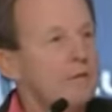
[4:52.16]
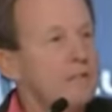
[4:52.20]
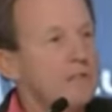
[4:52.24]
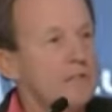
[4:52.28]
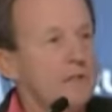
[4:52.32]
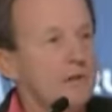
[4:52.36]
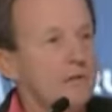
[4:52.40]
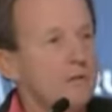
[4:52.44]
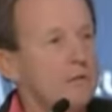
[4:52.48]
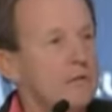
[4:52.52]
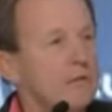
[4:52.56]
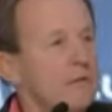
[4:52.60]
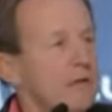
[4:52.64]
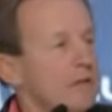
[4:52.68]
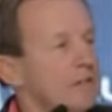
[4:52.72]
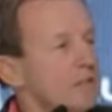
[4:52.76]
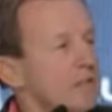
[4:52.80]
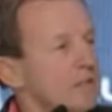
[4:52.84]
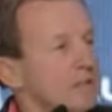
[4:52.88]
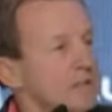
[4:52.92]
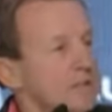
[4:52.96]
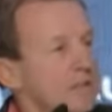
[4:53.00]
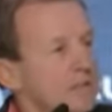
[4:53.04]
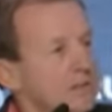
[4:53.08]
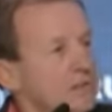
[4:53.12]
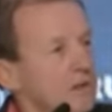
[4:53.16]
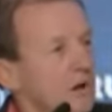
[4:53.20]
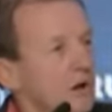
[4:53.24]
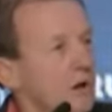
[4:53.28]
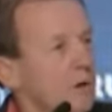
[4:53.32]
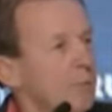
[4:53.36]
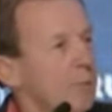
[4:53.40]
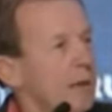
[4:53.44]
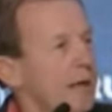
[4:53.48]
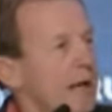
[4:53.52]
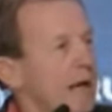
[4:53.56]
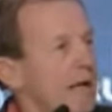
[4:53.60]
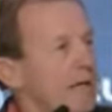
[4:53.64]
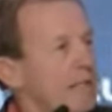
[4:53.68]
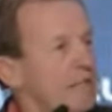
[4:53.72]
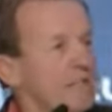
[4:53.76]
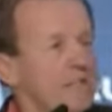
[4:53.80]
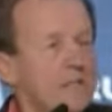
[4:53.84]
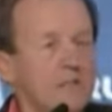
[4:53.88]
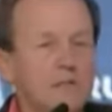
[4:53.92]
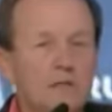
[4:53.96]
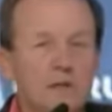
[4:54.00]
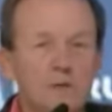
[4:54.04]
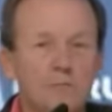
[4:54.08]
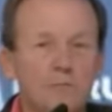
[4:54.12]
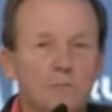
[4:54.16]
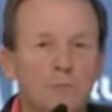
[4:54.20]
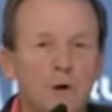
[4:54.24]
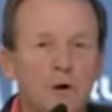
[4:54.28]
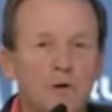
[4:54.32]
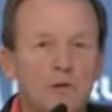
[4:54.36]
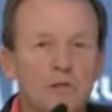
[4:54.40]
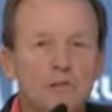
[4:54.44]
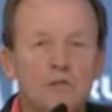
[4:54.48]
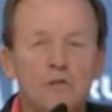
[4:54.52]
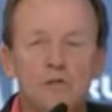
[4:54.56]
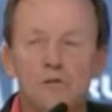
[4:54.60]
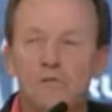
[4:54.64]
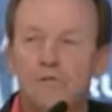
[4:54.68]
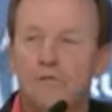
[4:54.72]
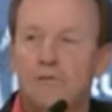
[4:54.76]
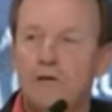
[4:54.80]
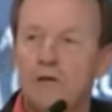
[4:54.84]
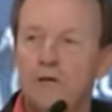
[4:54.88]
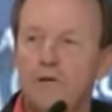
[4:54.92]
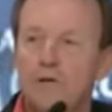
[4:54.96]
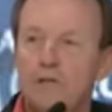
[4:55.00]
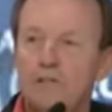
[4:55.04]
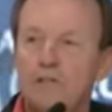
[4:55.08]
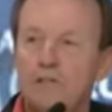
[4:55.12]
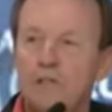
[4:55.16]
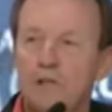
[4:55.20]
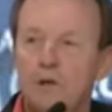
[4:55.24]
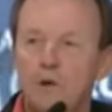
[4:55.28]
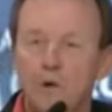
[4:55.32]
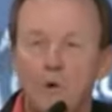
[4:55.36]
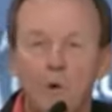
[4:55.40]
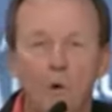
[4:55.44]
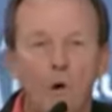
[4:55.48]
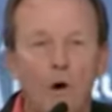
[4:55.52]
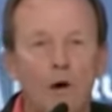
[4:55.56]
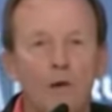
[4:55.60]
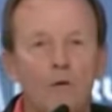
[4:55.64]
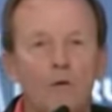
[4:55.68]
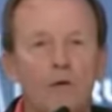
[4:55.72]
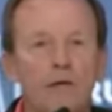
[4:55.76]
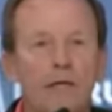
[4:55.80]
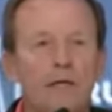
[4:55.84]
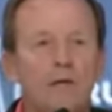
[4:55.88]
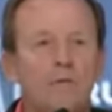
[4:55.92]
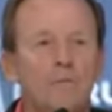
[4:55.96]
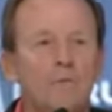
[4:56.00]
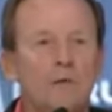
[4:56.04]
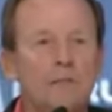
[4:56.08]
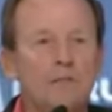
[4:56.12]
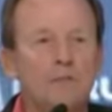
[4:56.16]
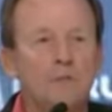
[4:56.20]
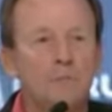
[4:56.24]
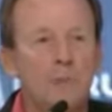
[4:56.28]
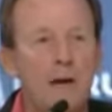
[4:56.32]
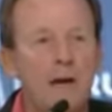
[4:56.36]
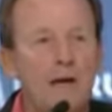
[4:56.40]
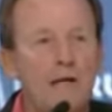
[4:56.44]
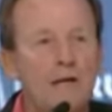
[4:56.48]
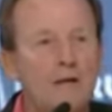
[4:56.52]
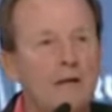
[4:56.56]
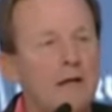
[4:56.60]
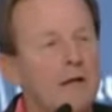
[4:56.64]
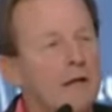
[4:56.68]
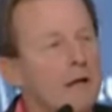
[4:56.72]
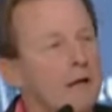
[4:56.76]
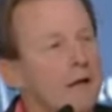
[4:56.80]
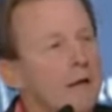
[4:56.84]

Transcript: skills such as determination and perseverance and loyalty and respect.